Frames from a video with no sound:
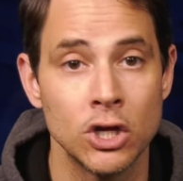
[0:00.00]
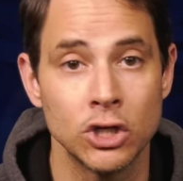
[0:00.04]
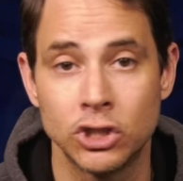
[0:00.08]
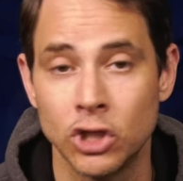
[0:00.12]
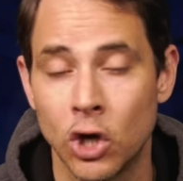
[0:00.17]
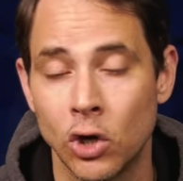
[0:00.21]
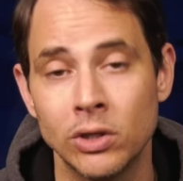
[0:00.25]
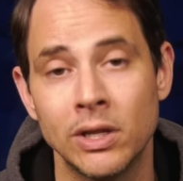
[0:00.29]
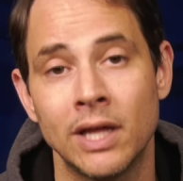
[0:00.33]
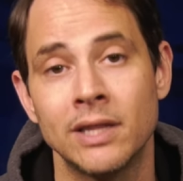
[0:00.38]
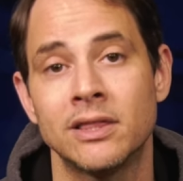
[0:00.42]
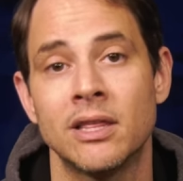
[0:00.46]

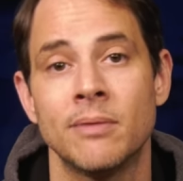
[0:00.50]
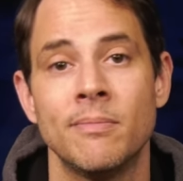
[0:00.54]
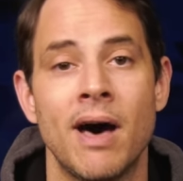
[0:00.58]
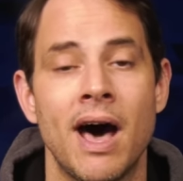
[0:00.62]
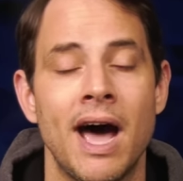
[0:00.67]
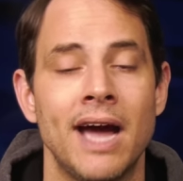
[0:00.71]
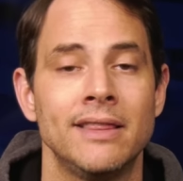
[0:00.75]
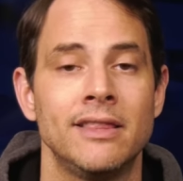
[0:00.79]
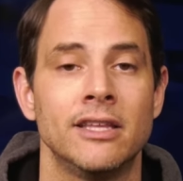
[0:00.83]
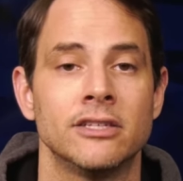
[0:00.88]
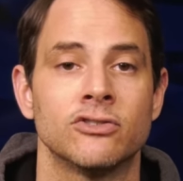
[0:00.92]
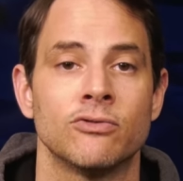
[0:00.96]
Don't let them
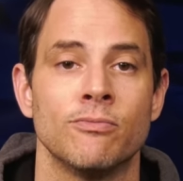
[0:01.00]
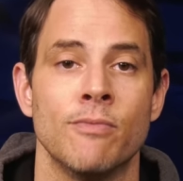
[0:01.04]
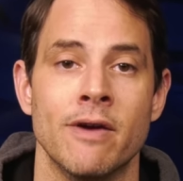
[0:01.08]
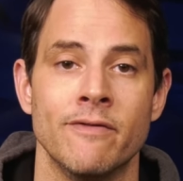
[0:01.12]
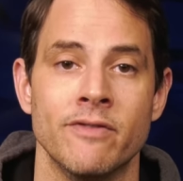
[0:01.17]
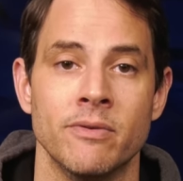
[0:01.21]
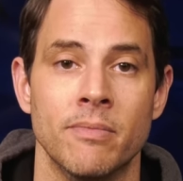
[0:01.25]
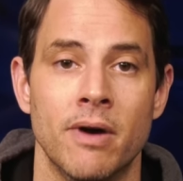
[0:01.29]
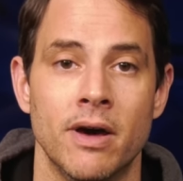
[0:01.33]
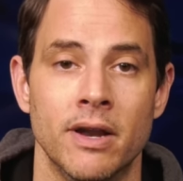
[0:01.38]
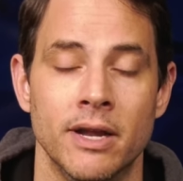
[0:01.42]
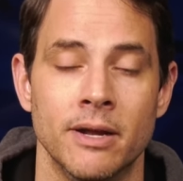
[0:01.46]
hide this from
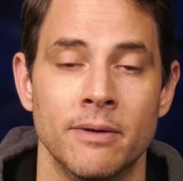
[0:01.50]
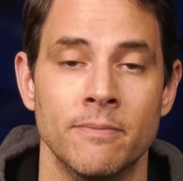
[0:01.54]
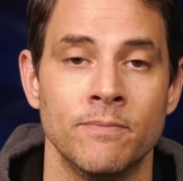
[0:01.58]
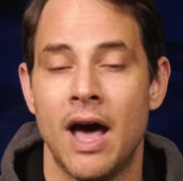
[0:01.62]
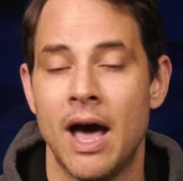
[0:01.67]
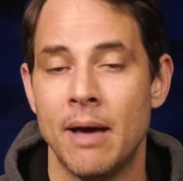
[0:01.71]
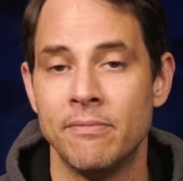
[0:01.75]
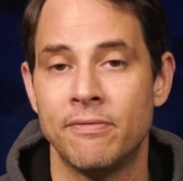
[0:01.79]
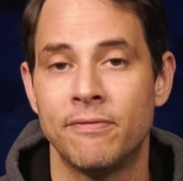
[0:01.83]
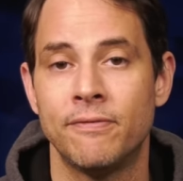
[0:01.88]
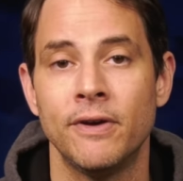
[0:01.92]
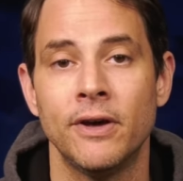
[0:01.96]
everybody.
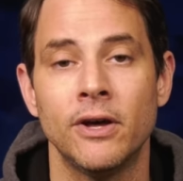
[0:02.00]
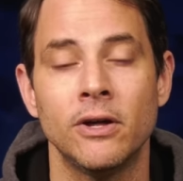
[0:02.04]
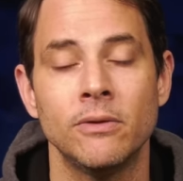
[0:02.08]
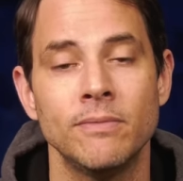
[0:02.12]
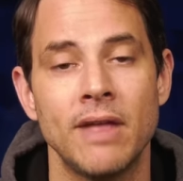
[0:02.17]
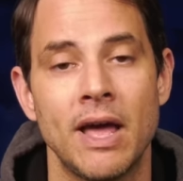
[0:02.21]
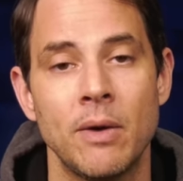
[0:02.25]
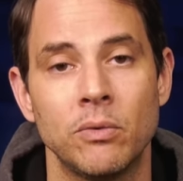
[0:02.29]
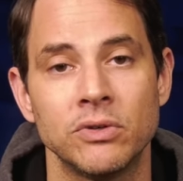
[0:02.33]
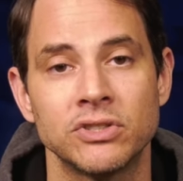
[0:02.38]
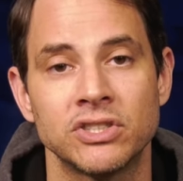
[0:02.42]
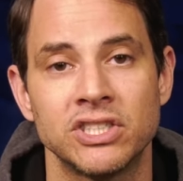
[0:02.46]
I'm Phil,
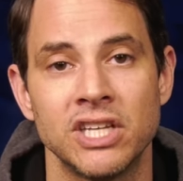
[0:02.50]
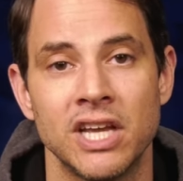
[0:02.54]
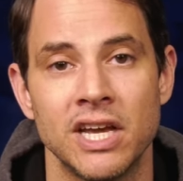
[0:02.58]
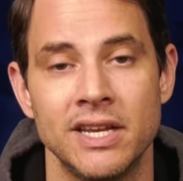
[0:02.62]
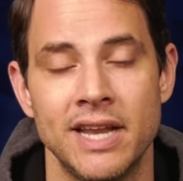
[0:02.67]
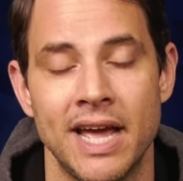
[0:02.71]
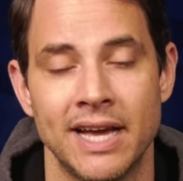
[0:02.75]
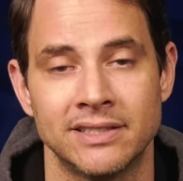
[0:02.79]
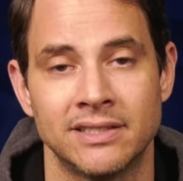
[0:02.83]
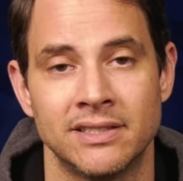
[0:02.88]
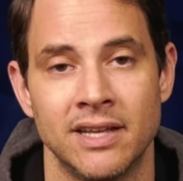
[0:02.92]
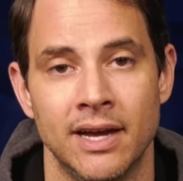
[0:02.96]
and we'll see you
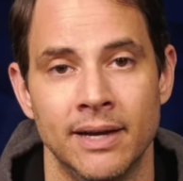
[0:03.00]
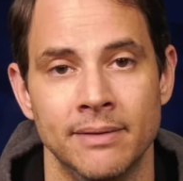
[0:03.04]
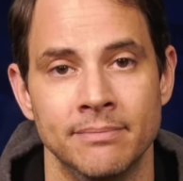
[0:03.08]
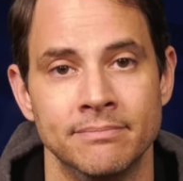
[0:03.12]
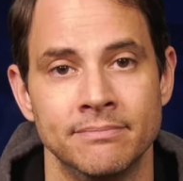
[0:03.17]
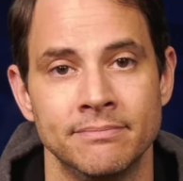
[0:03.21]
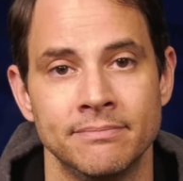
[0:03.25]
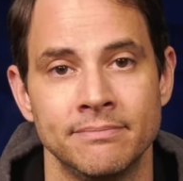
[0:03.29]
next time.